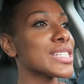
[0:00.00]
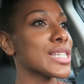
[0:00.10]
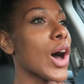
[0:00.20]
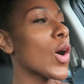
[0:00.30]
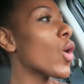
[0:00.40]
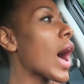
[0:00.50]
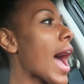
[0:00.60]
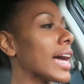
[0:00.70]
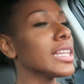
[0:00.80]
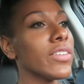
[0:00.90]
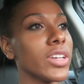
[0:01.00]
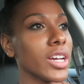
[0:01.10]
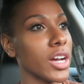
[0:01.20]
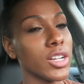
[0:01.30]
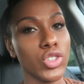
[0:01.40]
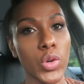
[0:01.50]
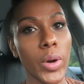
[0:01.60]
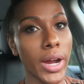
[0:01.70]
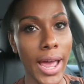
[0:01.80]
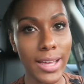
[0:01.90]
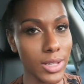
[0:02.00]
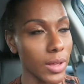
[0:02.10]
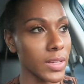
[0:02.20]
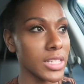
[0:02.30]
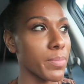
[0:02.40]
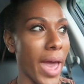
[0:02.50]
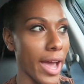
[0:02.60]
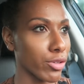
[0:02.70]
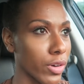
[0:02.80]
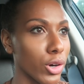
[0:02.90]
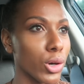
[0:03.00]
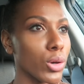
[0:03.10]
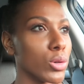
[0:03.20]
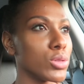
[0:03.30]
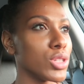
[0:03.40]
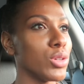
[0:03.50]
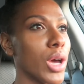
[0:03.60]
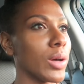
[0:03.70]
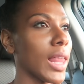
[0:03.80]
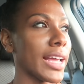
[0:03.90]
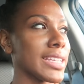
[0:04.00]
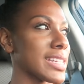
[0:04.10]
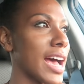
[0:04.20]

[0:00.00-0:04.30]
So I live in a country where it has all these back roads, you know, like it's